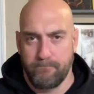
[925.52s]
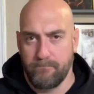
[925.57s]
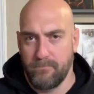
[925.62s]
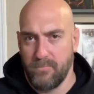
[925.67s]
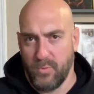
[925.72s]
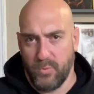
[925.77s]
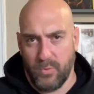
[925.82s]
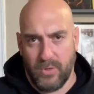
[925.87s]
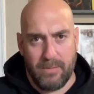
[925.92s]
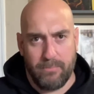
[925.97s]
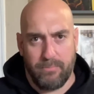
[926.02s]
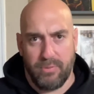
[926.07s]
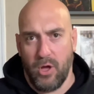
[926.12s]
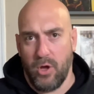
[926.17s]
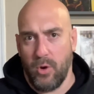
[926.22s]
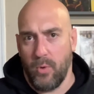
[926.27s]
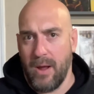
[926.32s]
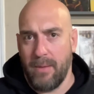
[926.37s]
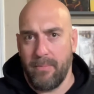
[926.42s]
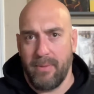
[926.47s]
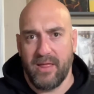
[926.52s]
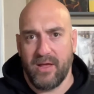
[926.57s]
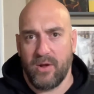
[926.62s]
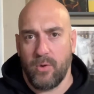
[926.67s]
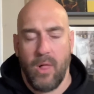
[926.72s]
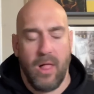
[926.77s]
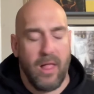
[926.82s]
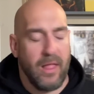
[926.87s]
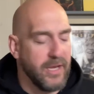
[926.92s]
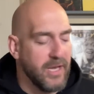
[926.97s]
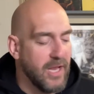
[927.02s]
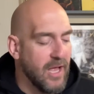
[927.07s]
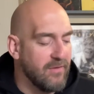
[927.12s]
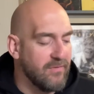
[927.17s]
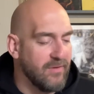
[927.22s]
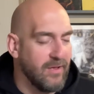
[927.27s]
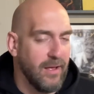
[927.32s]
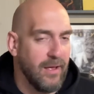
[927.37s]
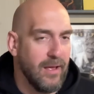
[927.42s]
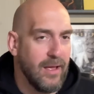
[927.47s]
Really blown away by the quality
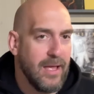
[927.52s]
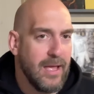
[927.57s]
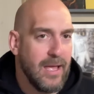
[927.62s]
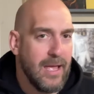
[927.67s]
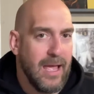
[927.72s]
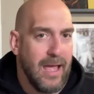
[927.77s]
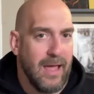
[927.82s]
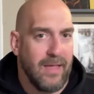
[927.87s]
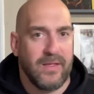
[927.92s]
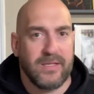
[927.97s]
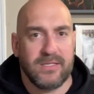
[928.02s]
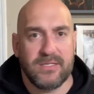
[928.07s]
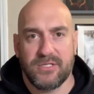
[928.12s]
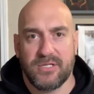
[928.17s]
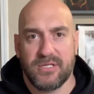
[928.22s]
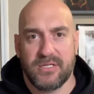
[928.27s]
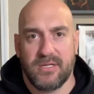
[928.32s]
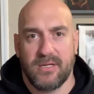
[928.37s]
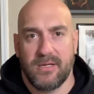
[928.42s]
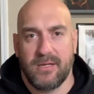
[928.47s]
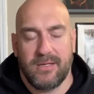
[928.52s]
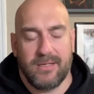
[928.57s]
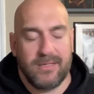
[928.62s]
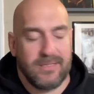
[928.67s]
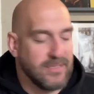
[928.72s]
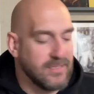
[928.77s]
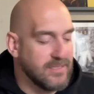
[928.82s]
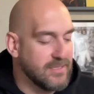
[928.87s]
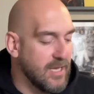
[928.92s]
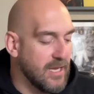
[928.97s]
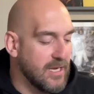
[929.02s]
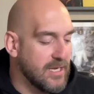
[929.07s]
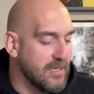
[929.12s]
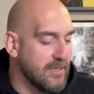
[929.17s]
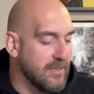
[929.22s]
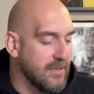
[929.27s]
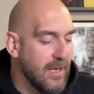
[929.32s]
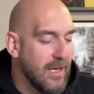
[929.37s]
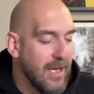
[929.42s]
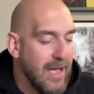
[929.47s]
of it. And this is
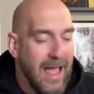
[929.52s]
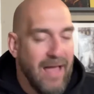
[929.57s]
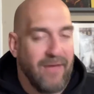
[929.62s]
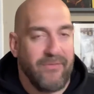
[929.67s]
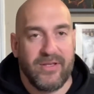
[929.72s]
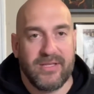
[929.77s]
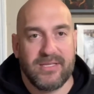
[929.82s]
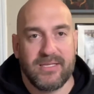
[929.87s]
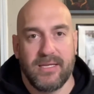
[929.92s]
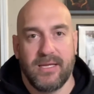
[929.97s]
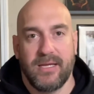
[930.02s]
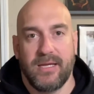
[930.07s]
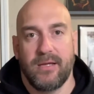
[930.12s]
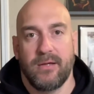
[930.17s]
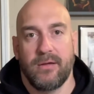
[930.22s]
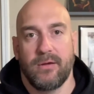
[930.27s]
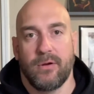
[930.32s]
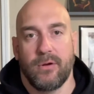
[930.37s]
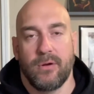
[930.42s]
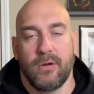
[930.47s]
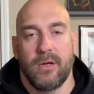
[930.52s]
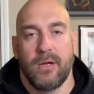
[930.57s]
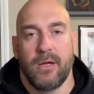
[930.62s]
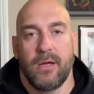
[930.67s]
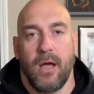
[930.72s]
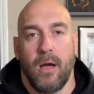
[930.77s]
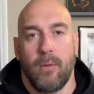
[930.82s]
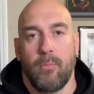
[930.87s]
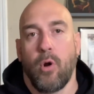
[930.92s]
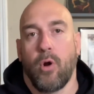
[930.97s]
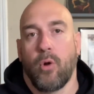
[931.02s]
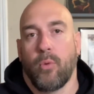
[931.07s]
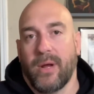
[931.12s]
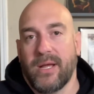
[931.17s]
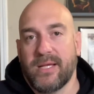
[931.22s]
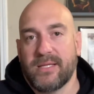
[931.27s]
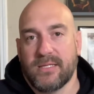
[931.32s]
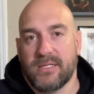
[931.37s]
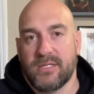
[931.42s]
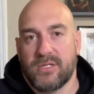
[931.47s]
obviously a more
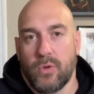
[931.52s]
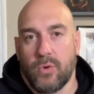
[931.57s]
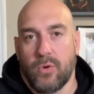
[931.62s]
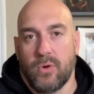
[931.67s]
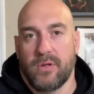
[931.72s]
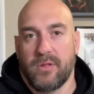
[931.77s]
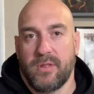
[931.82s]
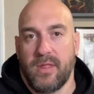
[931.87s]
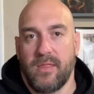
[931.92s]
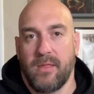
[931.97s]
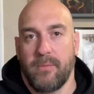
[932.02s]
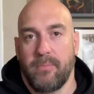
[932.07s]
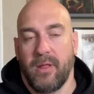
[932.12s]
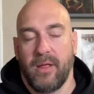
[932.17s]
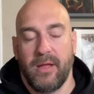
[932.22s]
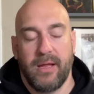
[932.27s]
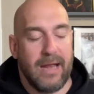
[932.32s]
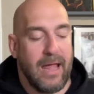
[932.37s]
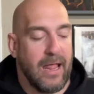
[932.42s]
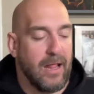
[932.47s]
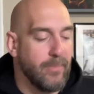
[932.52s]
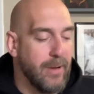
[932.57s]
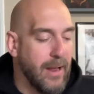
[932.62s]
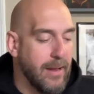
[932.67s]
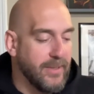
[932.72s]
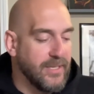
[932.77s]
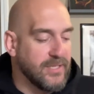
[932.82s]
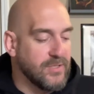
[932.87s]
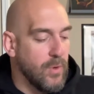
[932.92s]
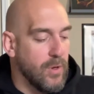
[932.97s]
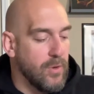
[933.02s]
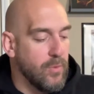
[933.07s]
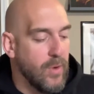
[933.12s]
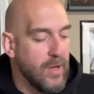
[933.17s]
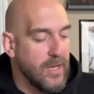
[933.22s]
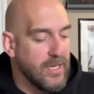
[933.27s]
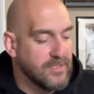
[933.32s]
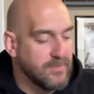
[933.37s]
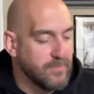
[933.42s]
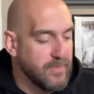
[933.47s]
recent tour than the $1 Billion Babies one
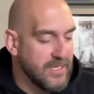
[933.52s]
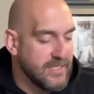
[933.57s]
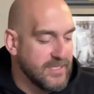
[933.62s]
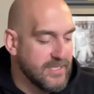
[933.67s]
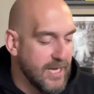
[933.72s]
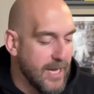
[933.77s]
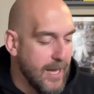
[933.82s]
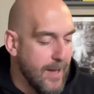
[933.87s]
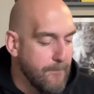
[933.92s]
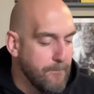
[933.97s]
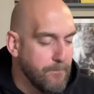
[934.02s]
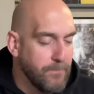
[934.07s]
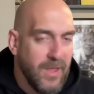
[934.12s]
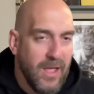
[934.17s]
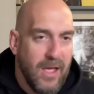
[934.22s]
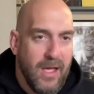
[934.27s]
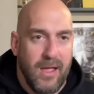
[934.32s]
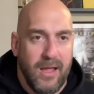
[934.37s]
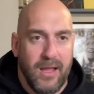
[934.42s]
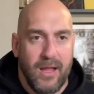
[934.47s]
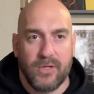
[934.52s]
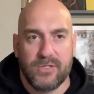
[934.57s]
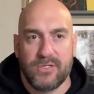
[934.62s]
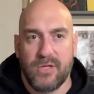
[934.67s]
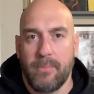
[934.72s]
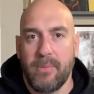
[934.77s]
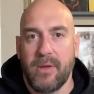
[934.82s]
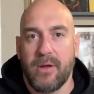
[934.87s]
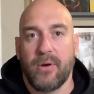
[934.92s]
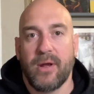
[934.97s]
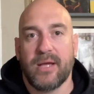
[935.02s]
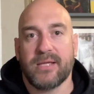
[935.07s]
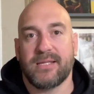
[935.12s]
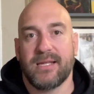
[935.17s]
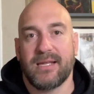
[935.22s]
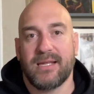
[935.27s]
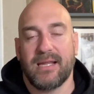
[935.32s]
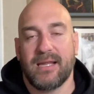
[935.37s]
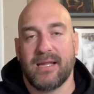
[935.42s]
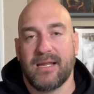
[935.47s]
was. But so I'm
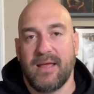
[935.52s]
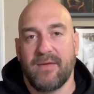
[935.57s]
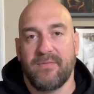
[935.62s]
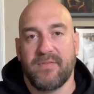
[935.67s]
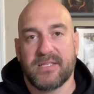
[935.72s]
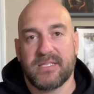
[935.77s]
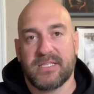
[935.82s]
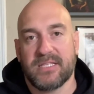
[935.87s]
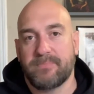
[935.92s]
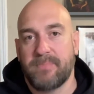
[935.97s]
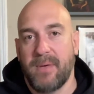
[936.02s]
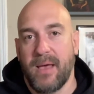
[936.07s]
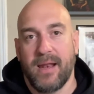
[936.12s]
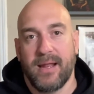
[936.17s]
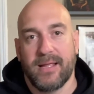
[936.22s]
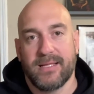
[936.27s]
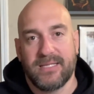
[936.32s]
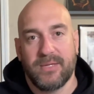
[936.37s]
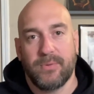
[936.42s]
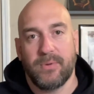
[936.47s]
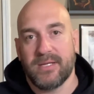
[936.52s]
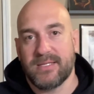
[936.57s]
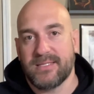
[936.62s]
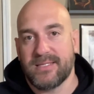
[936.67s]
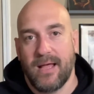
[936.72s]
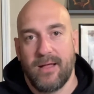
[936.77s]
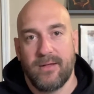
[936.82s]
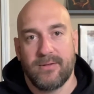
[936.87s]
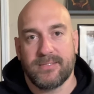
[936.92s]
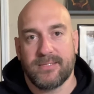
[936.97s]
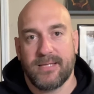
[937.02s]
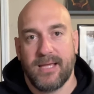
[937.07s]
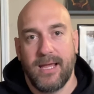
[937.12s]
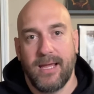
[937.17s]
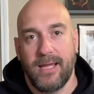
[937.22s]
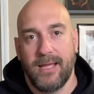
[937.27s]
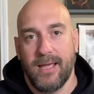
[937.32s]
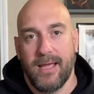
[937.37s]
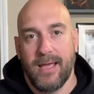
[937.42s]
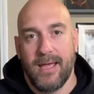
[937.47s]
interested to give this a spin and see what it sounds
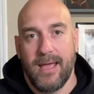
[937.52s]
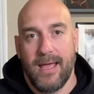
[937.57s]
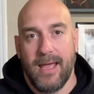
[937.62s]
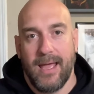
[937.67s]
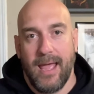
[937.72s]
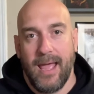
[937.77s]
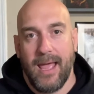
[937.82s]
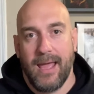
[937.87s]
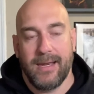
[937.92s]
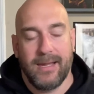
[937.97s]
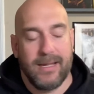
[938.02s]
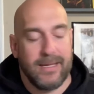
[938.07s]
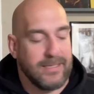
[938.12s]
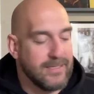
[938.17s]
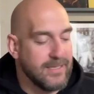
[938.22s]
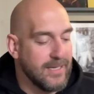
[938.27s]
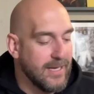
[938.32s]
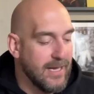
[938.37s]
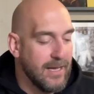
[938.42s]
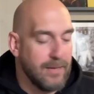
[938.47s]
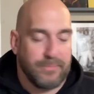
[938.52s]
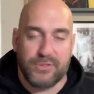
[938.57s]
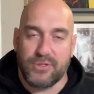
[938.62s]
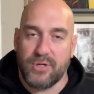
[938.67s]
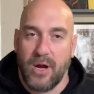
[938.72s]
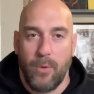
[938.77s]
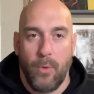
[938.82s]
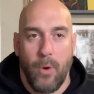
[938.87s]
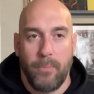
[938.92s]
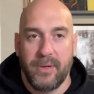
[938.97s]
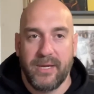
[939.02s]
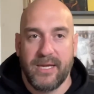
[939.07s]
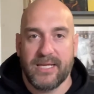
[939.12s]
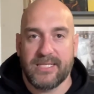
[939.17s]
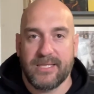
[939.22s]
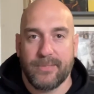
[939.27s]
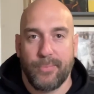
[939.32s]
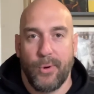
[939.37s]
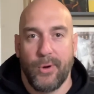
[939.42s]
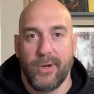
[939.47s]
like. And I'm sure I won't be
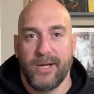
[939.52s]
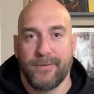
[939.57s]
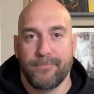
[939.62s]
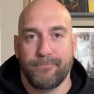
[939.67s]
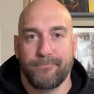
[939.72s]
disappointed.